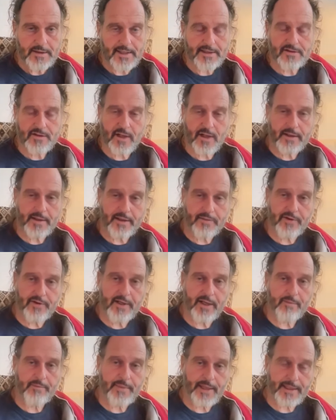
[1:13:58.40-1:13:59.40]
There's not
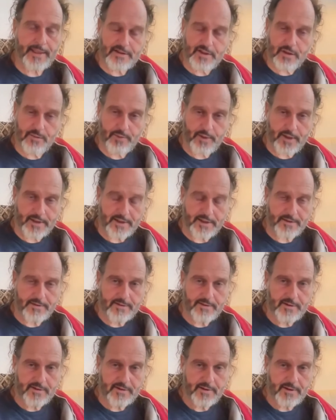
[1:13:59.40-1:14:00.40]
even a mental body
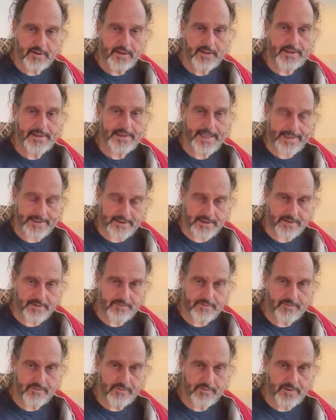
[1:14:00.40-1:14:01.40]
yet.
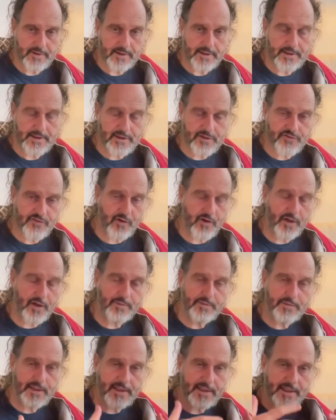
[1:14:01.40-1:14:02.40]
It is
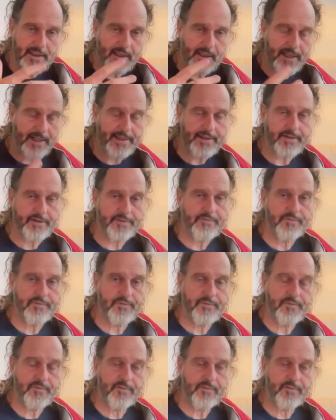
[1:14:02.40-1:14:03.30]
formed a little later.